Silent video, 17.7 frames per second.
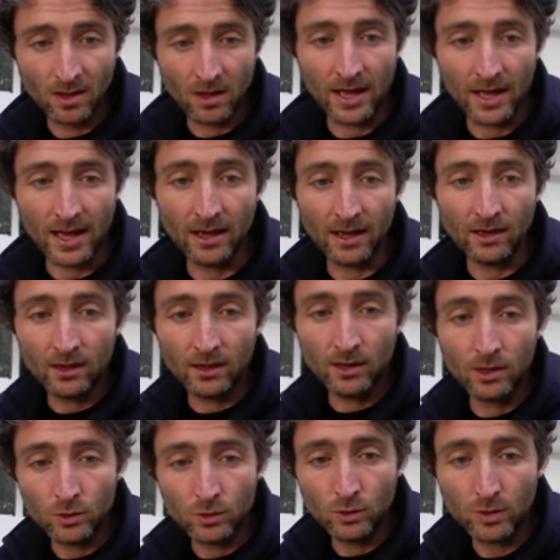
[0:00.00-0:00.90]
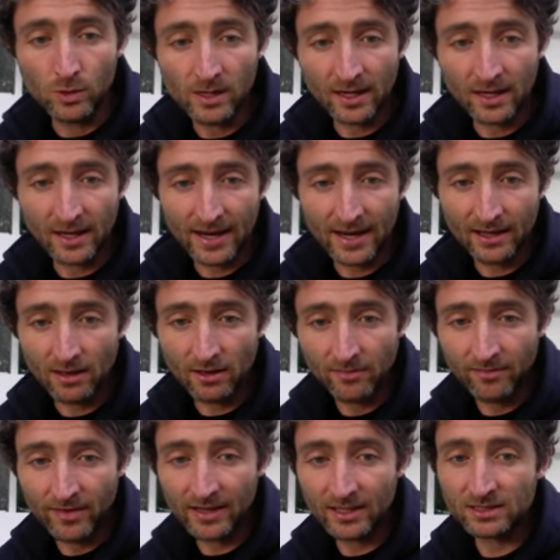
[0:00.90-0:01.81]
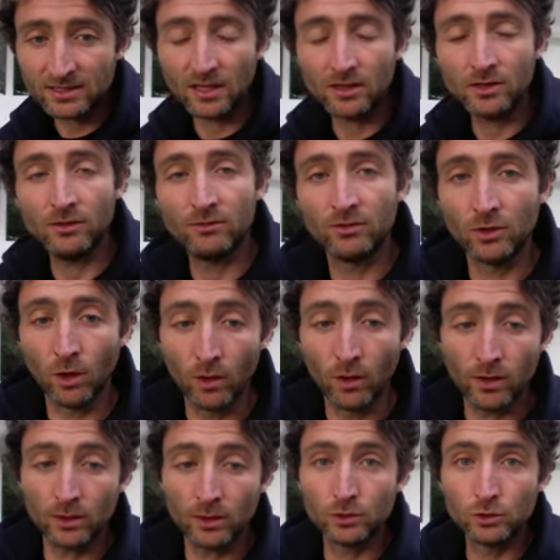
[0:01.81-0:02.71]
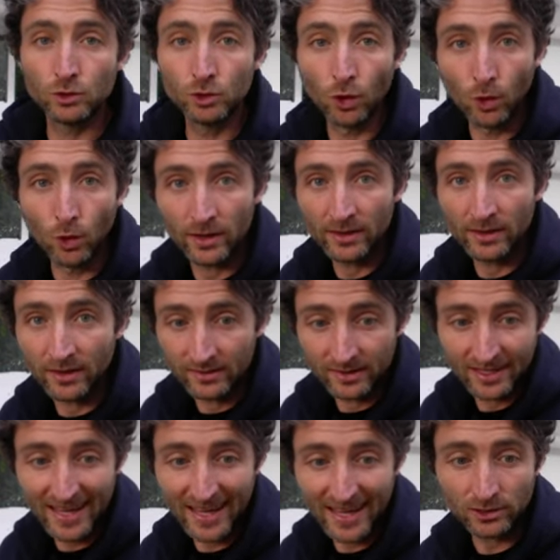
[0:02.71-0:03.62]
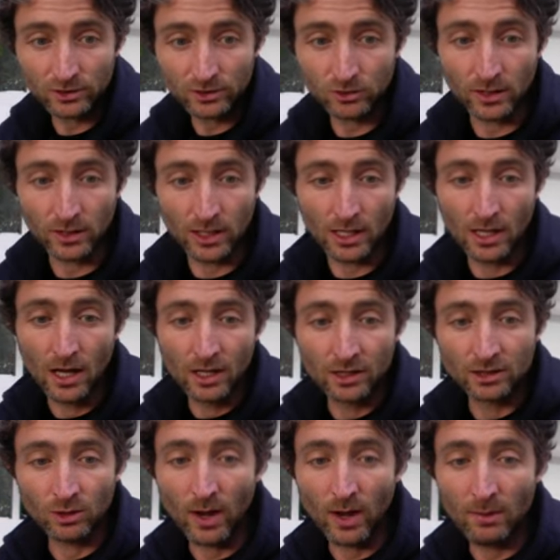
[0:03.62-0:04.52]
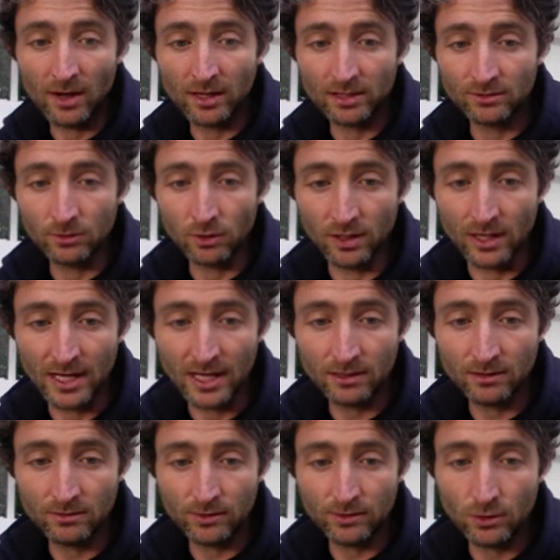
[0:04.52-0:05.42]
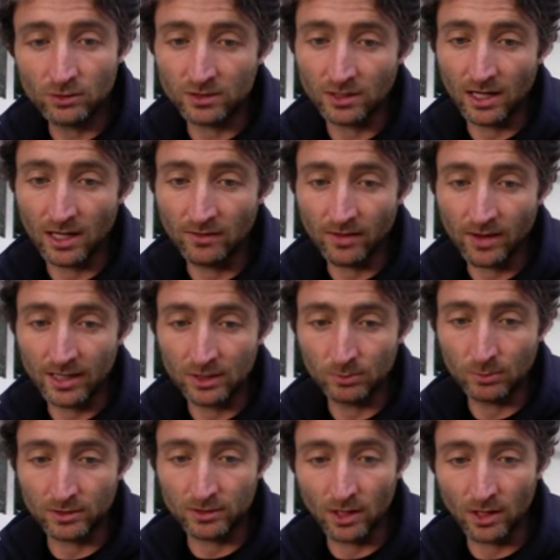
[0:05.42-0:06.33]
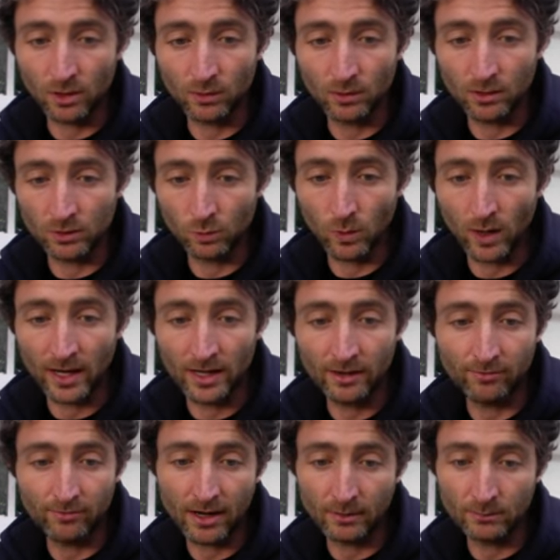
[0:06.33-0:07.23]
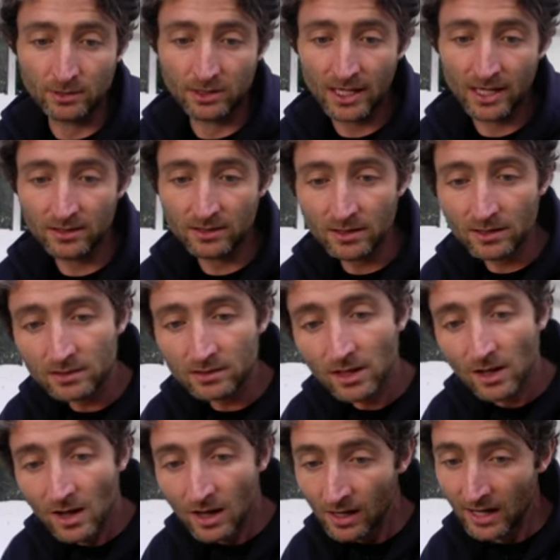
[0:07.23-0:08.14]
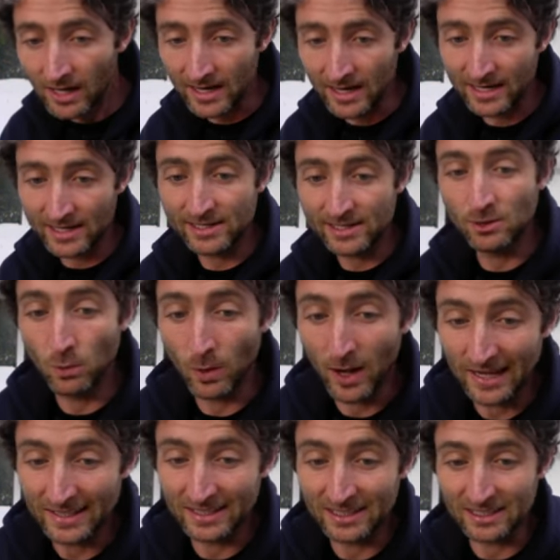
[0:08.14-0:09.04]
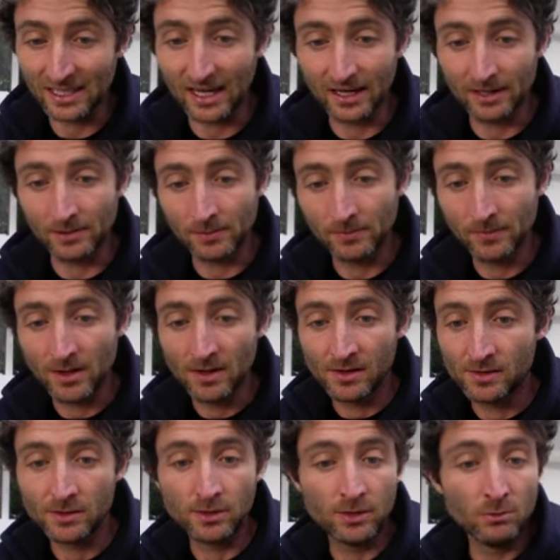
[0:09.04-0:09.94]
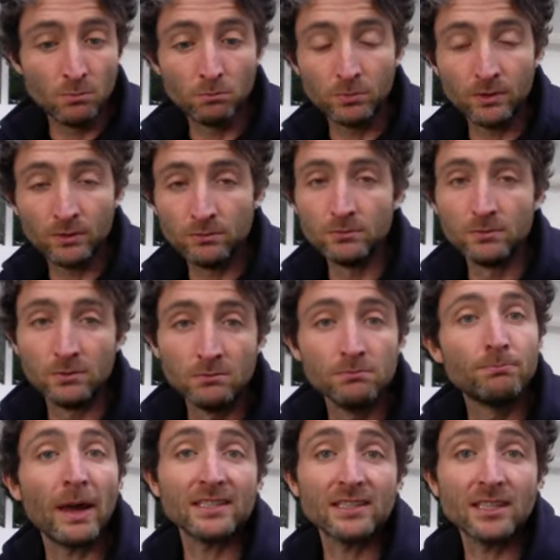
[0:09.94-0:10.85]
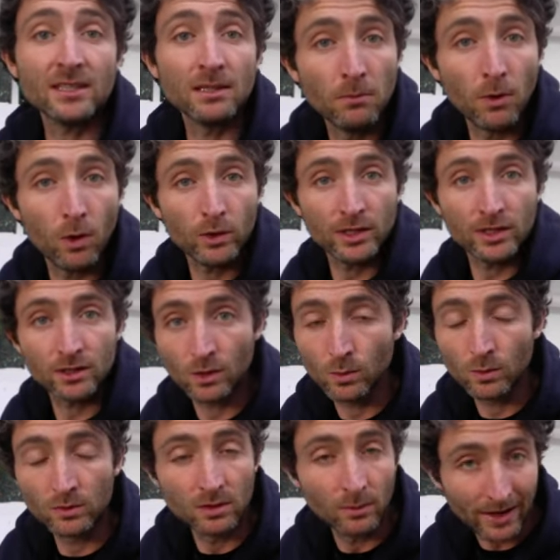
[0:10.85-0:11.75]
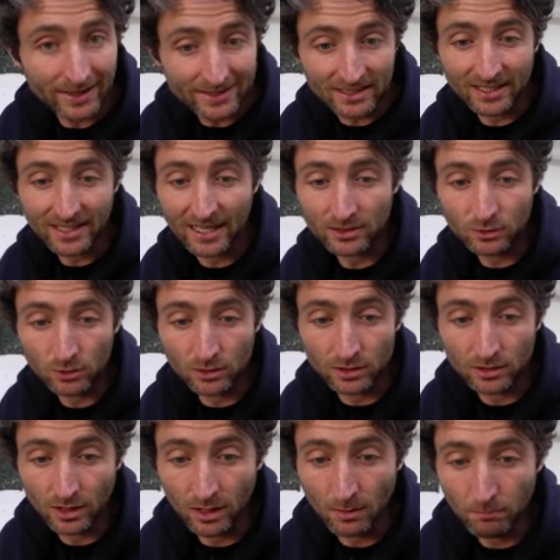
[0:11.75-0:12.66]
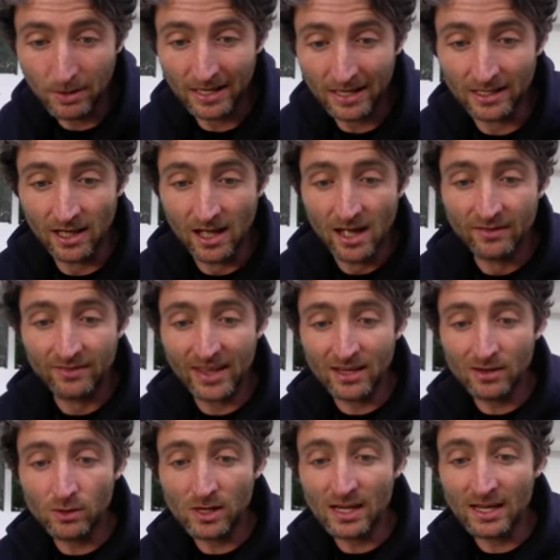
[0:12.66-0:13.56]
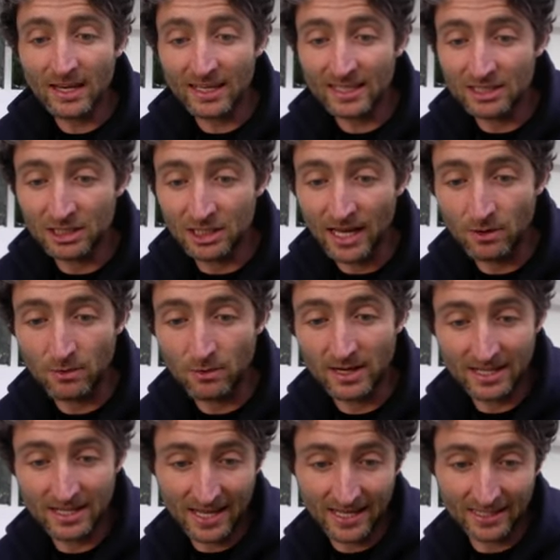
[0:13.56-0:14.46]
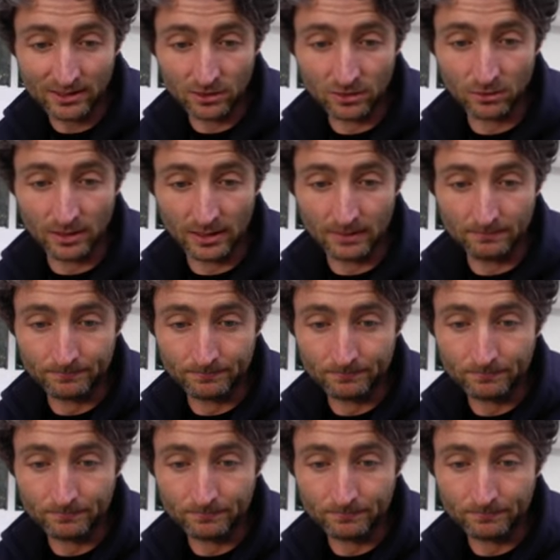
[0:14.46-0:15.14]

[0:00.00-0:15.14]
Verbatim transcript: Uh, You can click things that you've done during the case study. So I might have done interviews, surveys, personas, wireframe, sketches, uh, and a U I design. You, basically, the more you do, the better the case study is going to be. Then you can click generate case study.